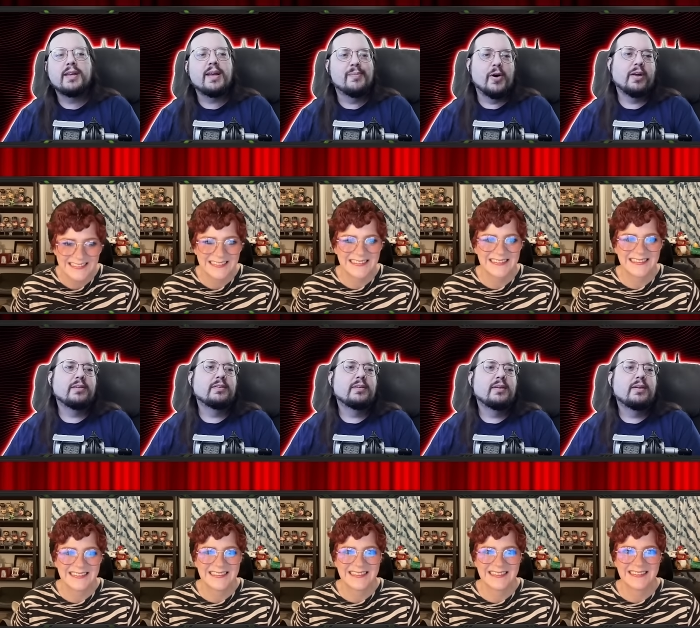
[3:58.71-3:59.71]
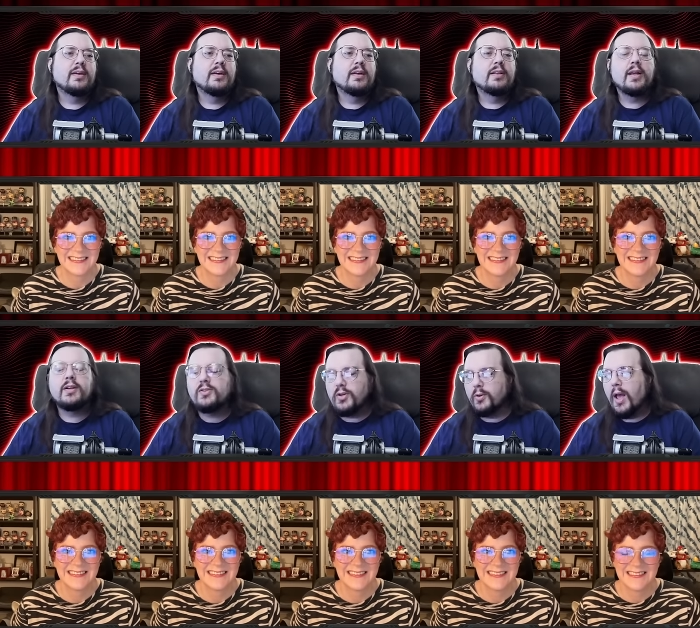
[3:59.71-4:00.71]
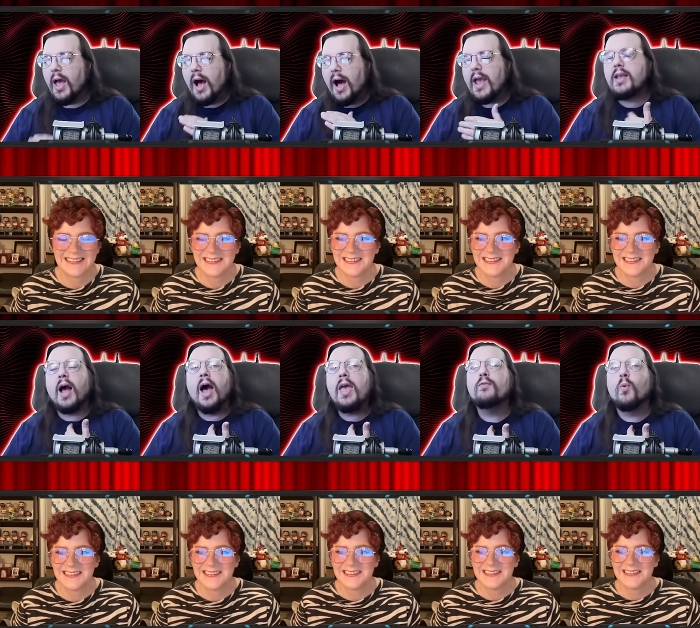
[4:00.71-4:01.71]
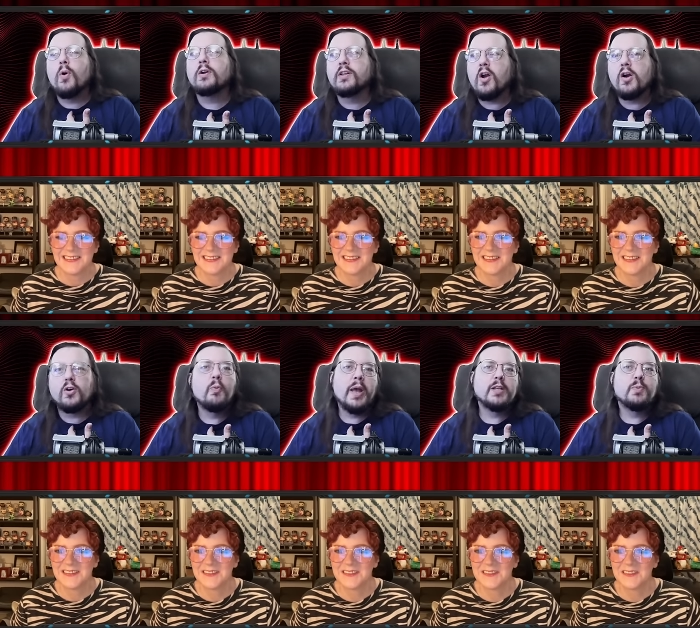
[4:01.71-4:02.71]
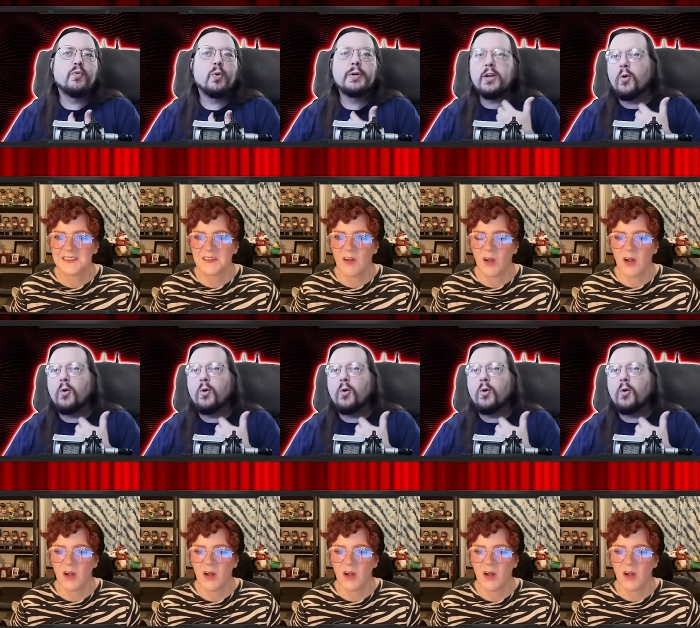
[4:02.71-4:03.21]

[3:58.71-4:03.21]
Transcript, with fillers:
Speaker 1: Like, come on. Like, dude, I I have worn the cargo pants before,